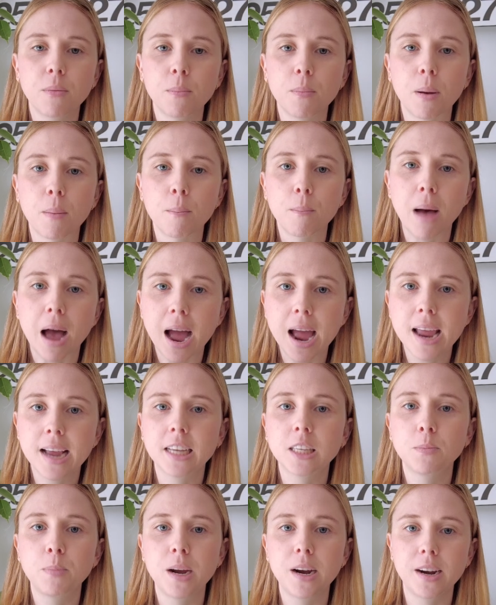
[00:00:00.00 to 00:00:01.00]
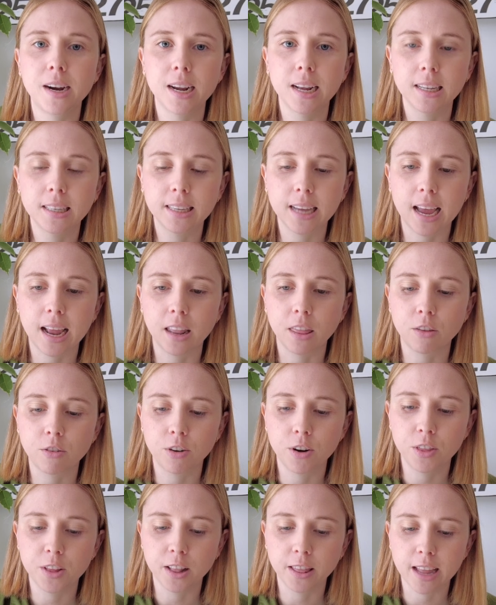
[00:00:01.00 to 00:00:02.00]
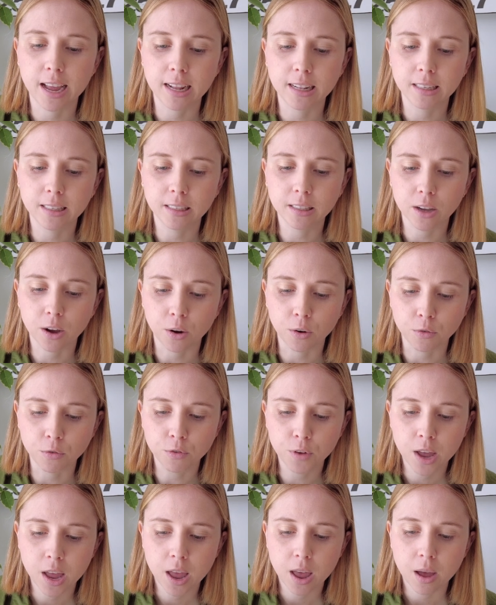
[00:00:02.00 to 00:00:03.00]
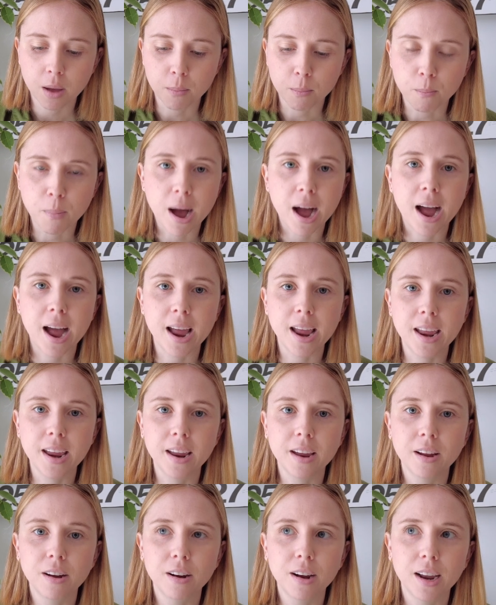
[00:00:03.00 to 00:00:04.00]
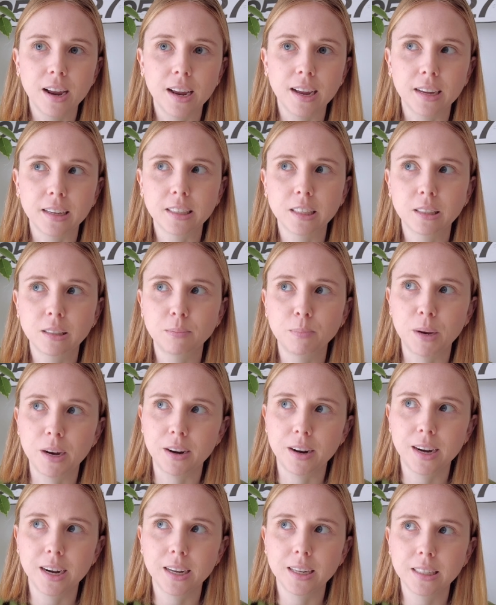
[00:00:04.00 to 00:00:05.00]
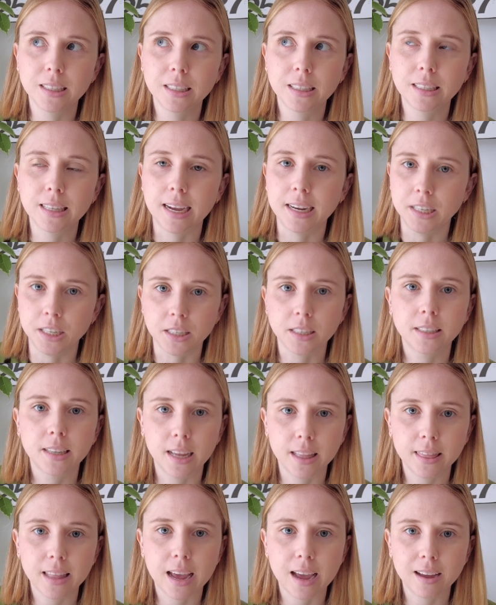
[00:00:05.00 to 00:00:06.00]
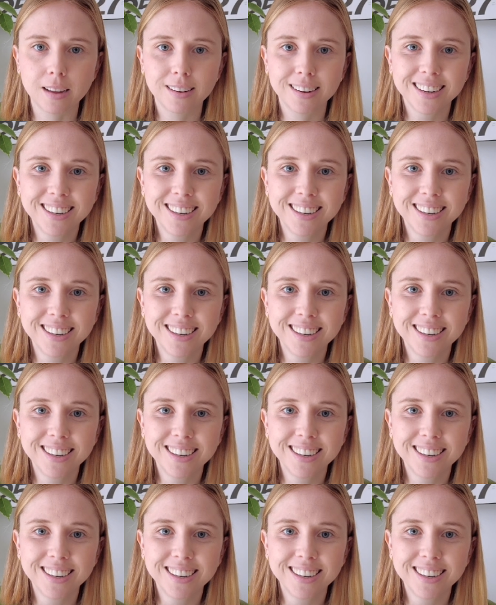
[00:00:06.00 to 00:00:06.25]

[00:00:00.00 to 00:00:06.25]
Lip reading: From my experience and through the lens of my experience. I just said that.